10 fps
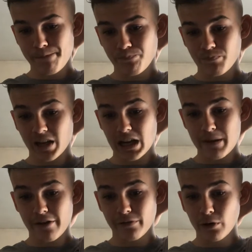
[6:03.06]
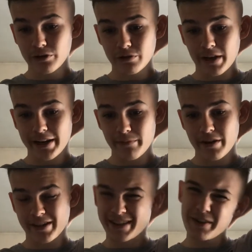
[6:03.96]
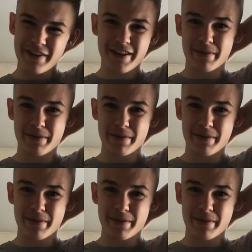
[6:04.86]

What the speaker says: they're going to be a force to reckon with. I still don't think